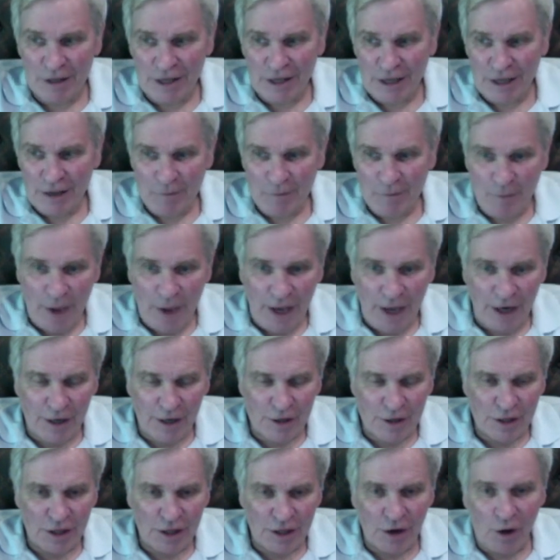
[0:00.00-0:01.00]

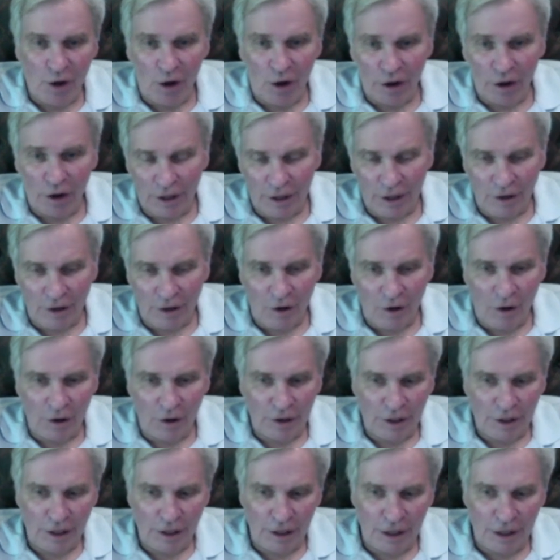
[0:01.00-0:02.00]
managing all
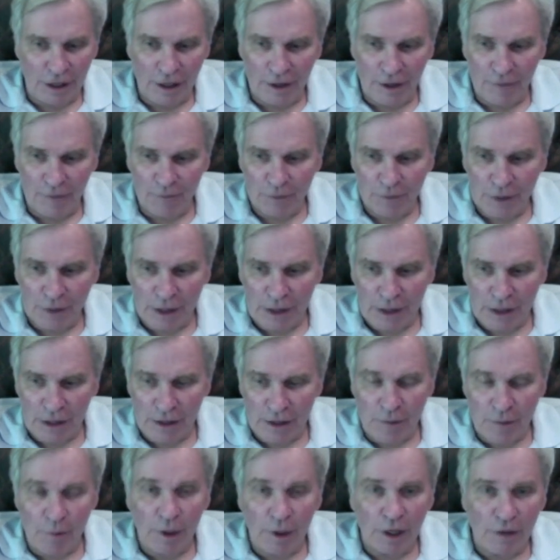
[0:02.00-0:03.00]
the
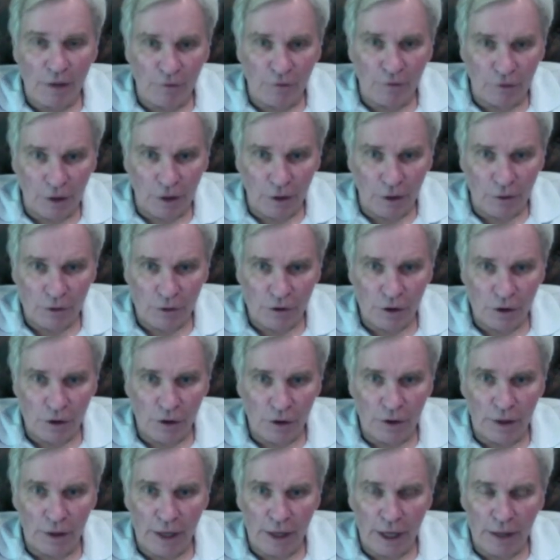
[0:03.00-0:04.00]
money flows
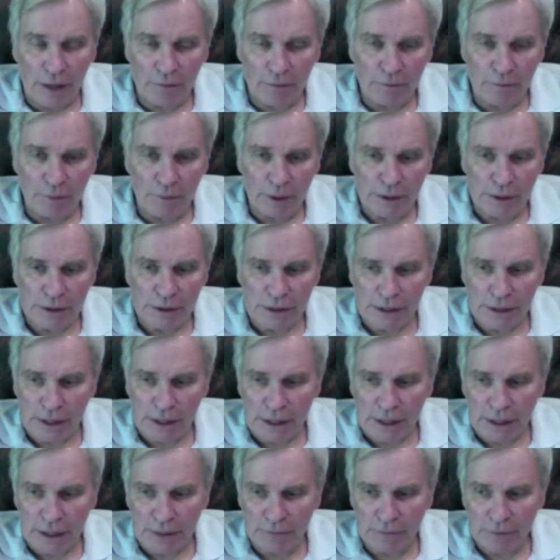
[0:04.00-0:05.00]
on that, but
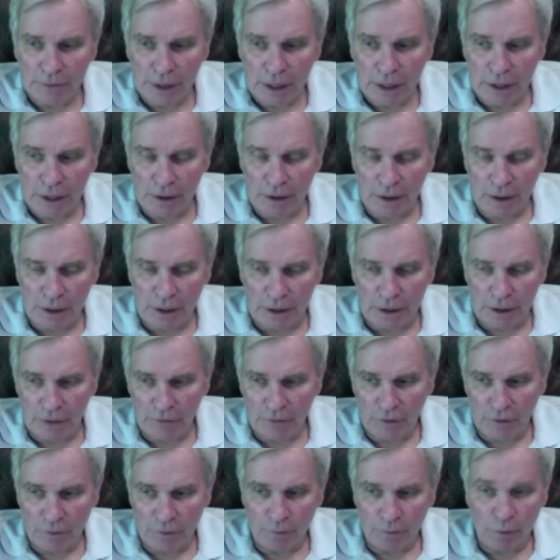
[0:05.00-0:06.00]
and the
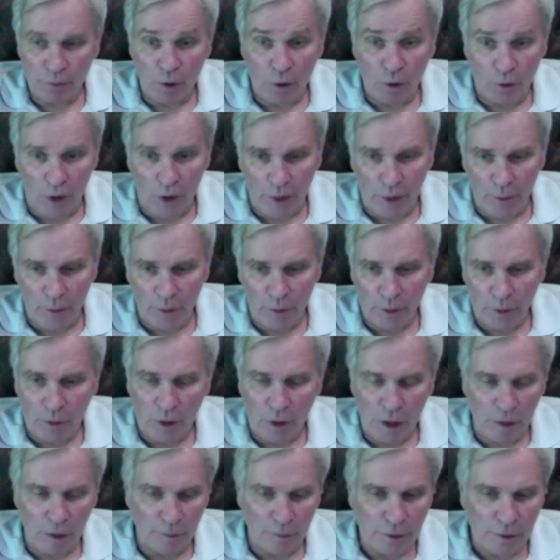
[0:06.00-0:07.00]
different program
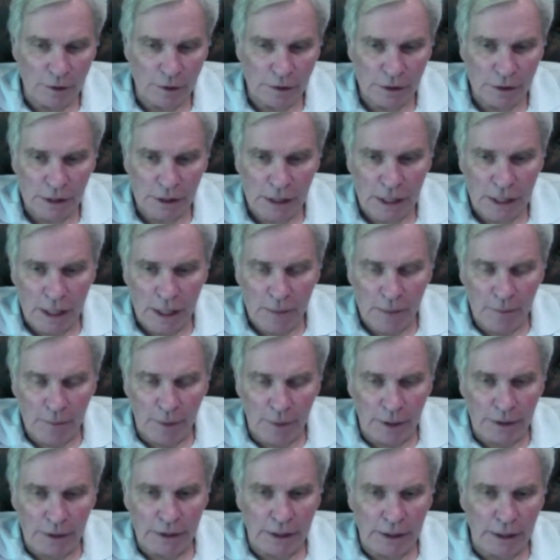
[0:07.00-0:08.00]
requirements.
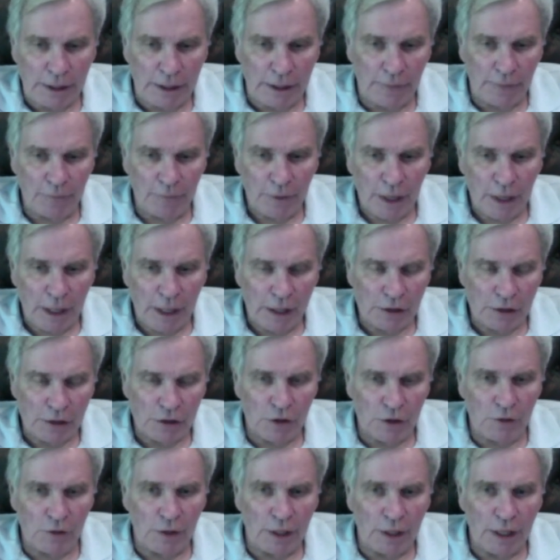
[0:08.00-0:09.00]
But is
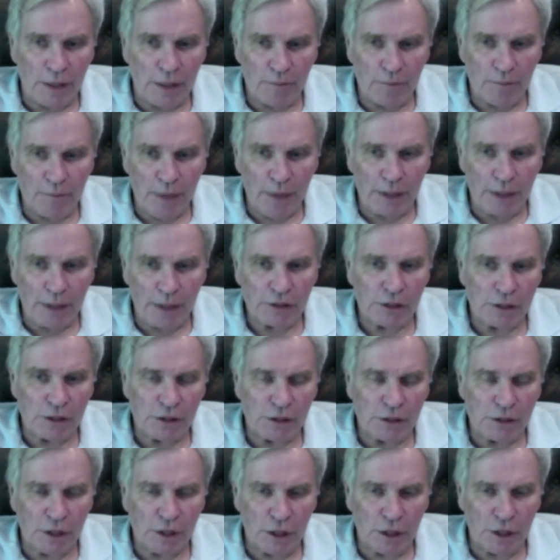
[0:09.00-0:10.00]
there any
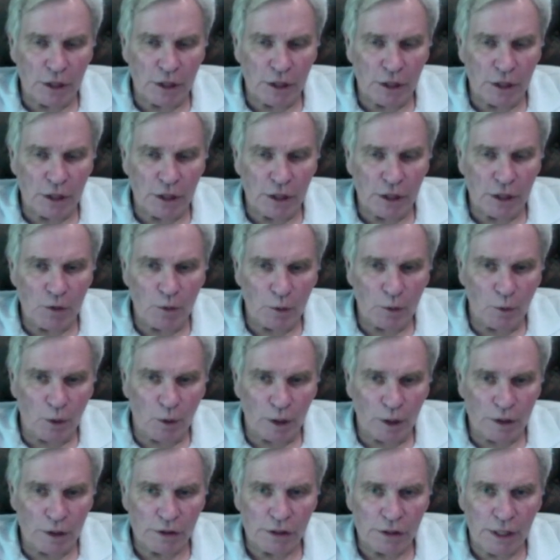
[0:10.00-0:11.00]
message that you would
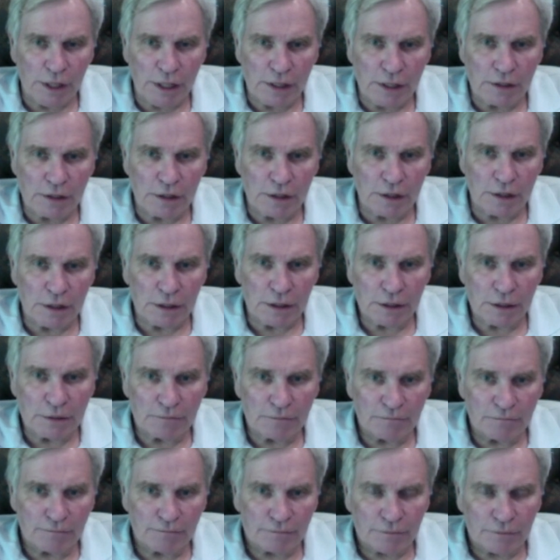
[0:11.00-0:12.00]
want to say to
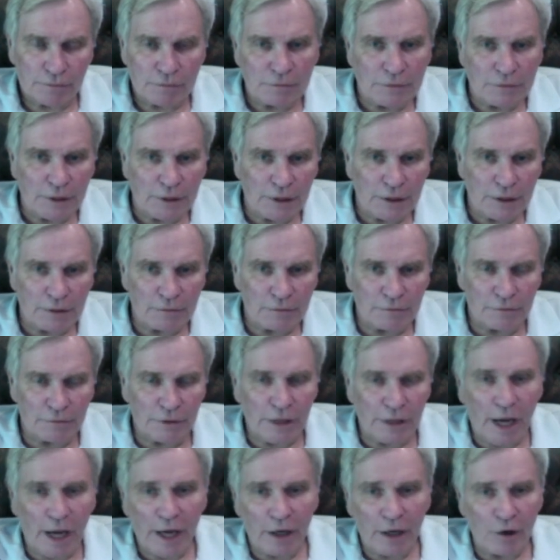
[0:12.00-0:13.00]
the
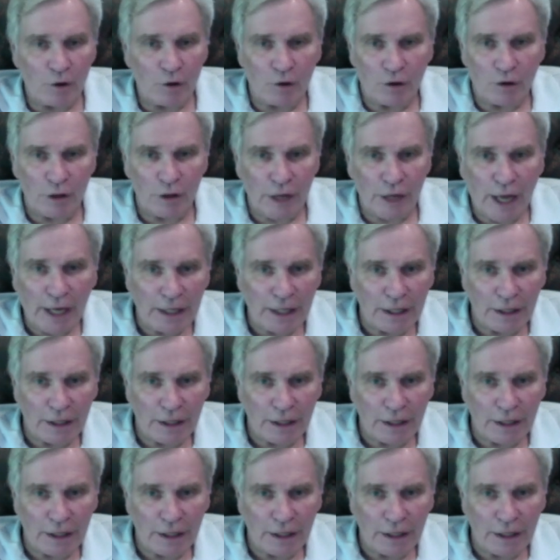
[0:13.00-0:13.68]
990